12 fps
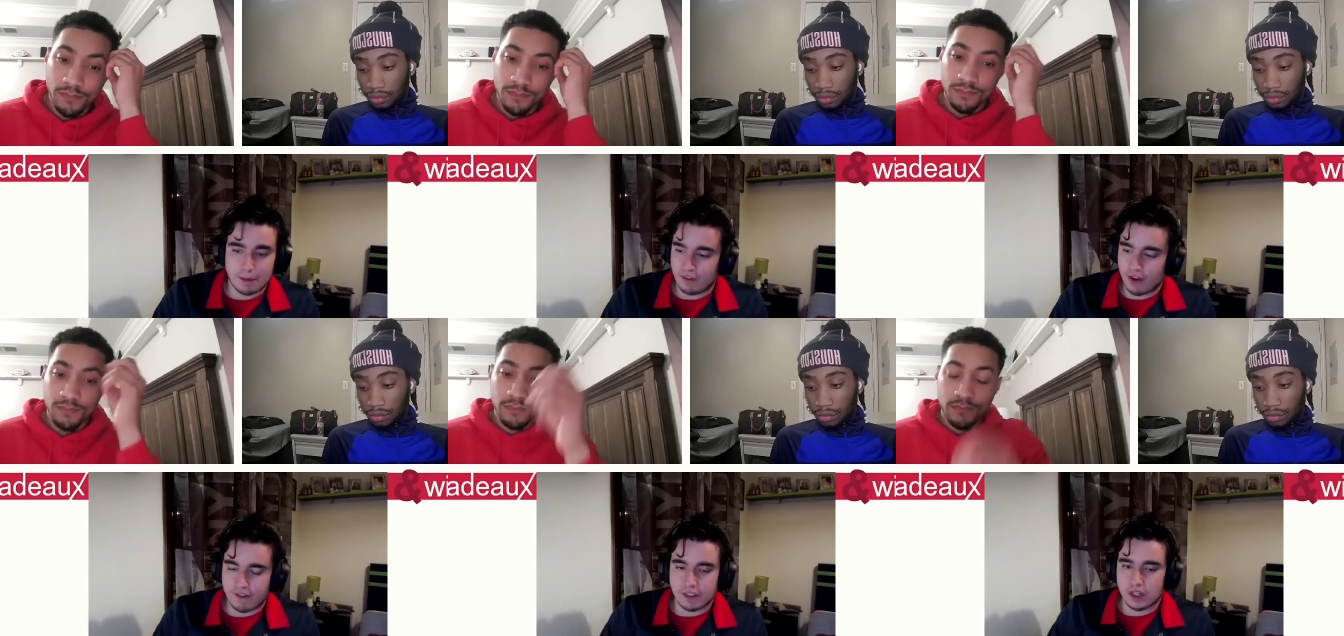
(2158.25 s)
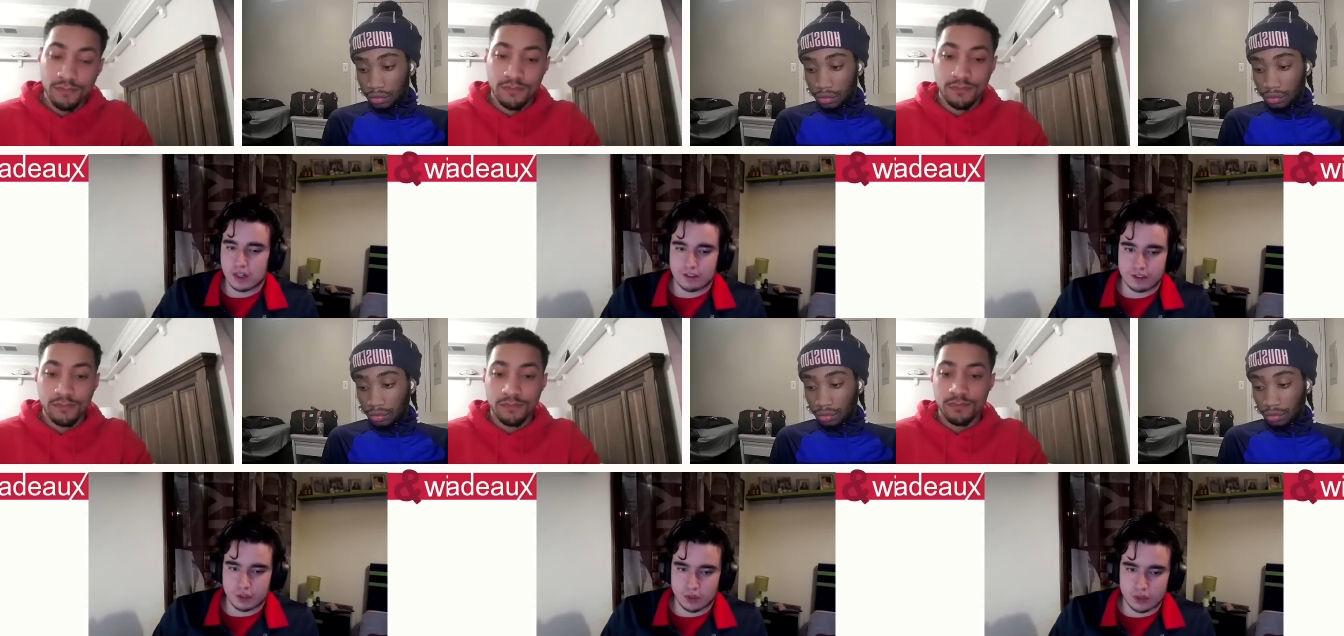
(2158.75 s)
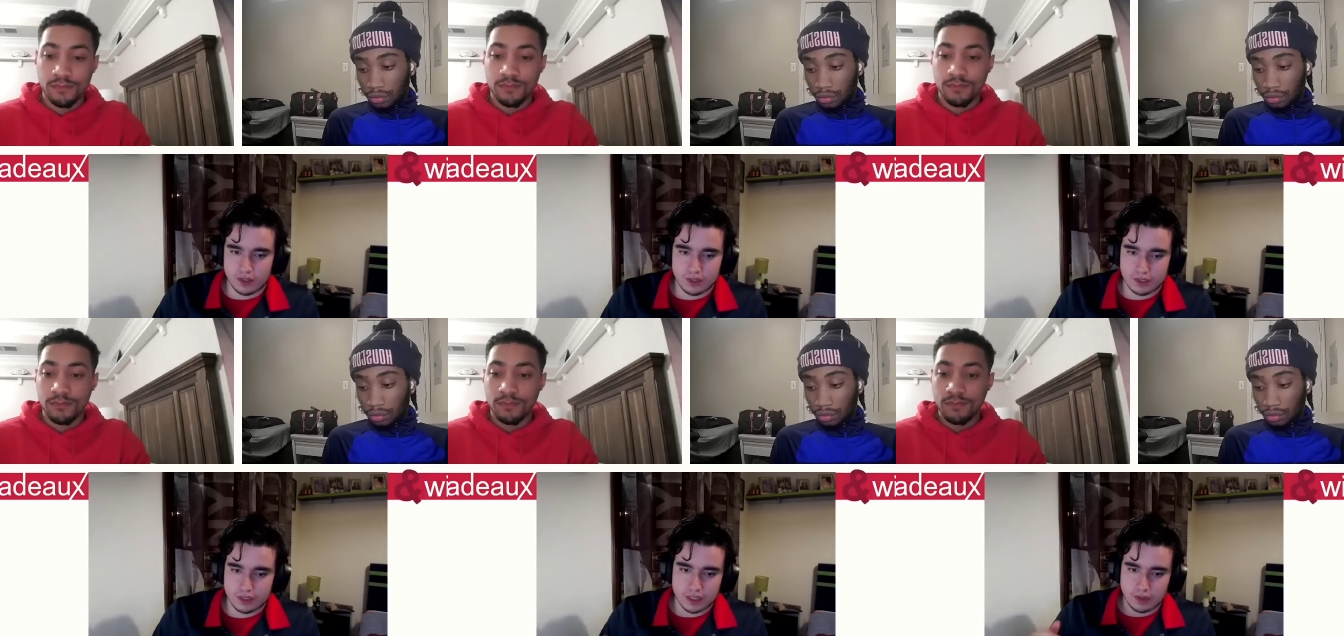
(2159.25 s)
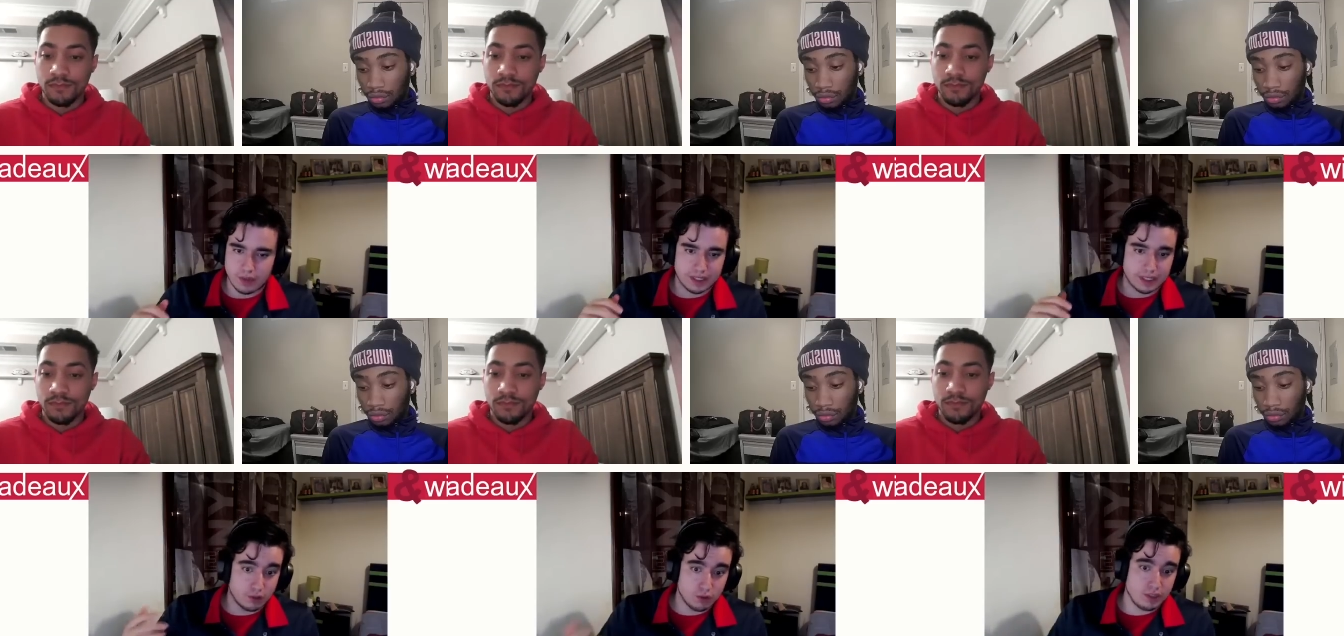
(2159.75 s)
Speaker 1: If you have a lot of scorers, right,
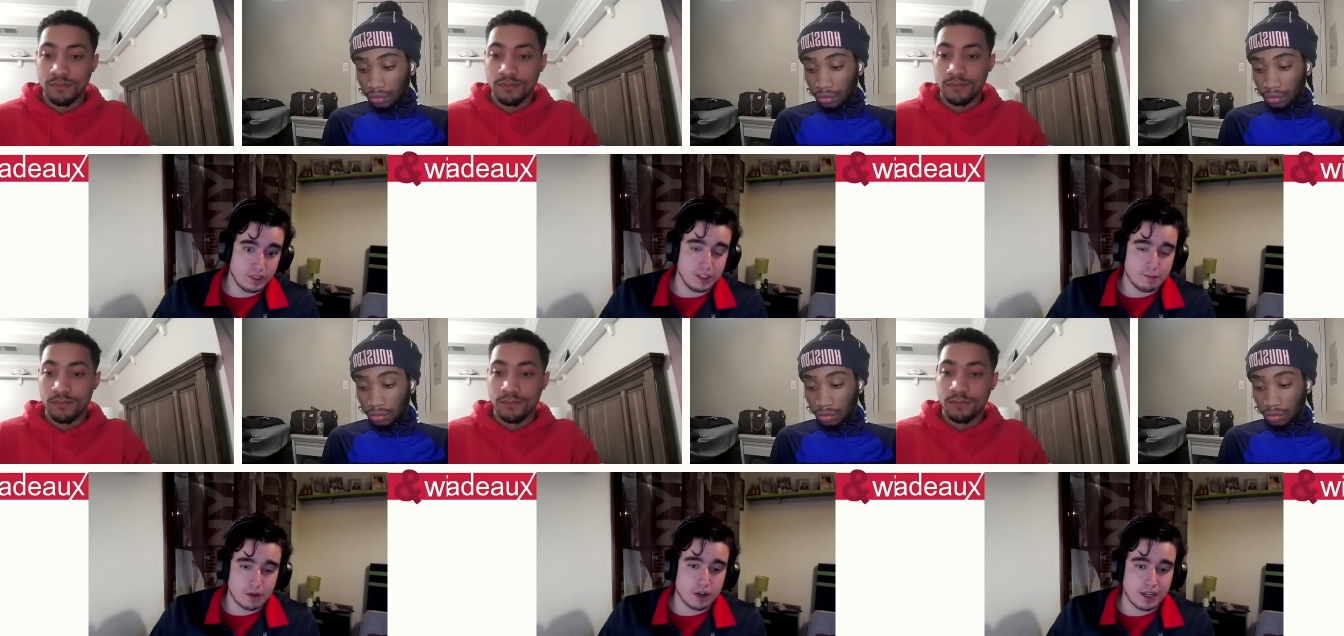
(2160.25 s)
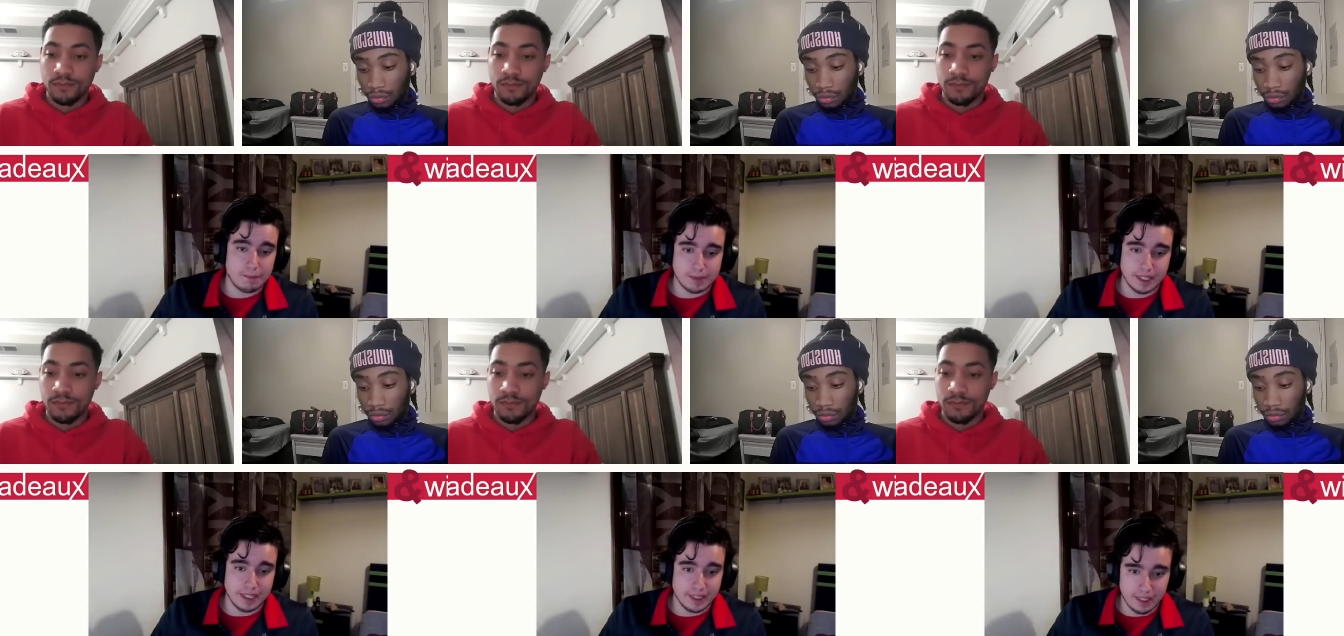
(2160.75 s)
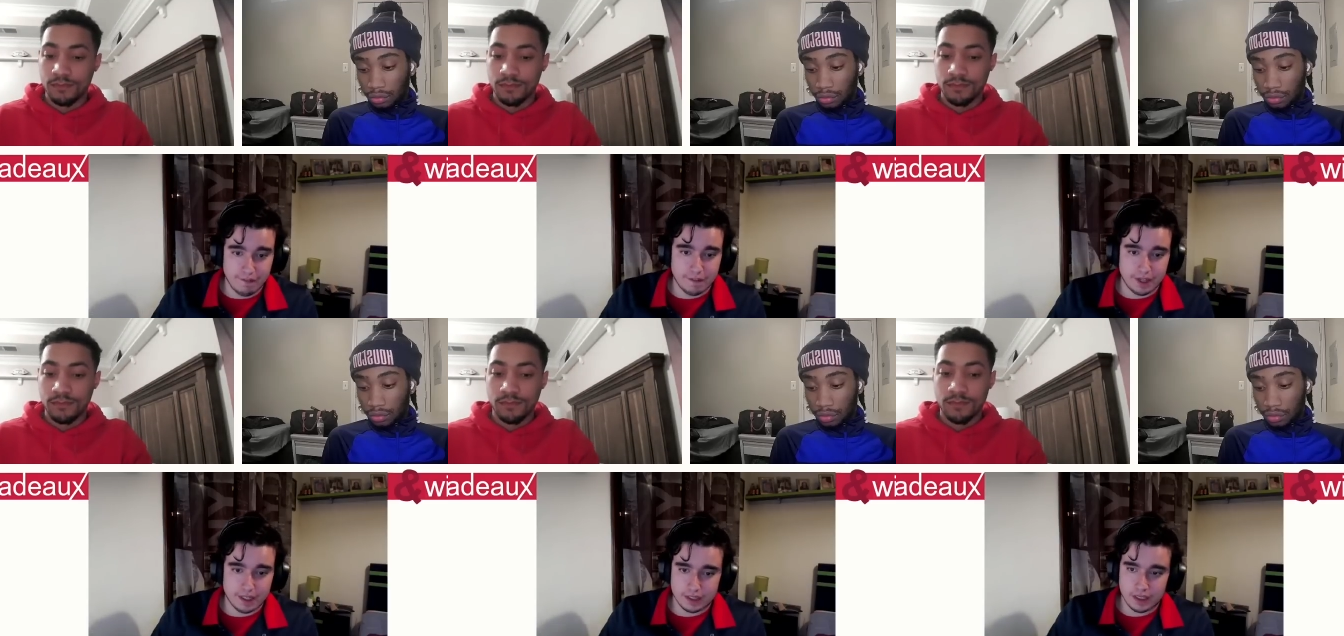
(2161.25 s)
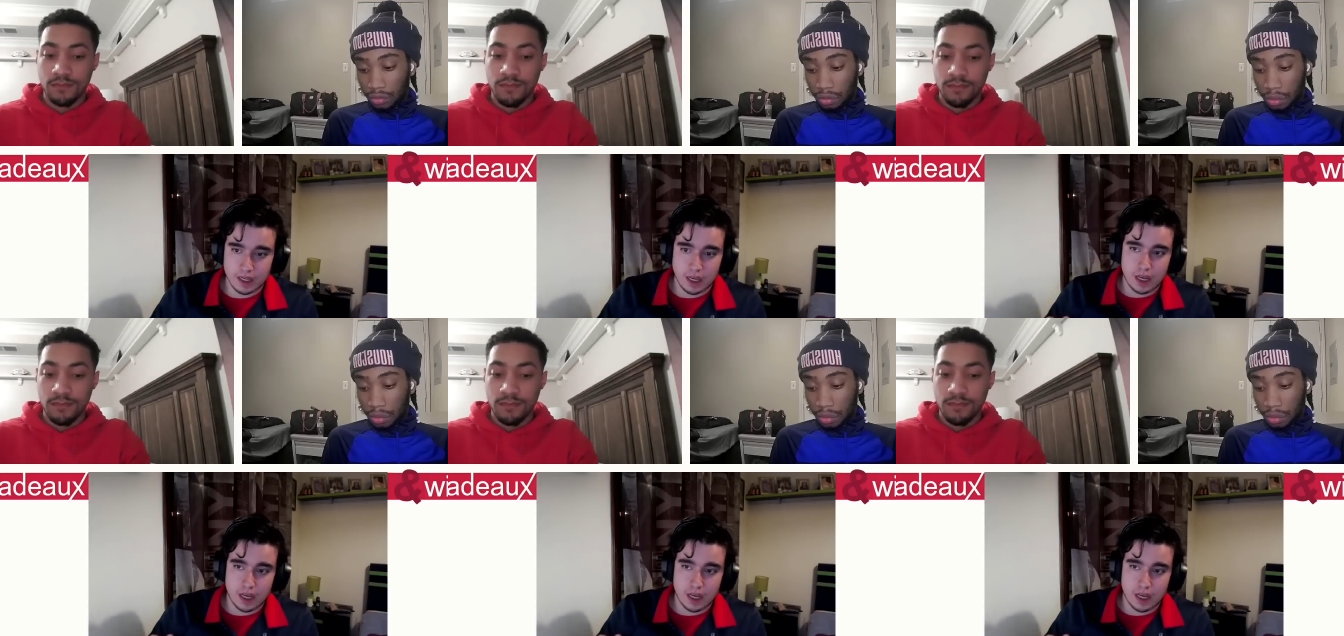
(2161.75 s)
although Jaylen Brown can play defense,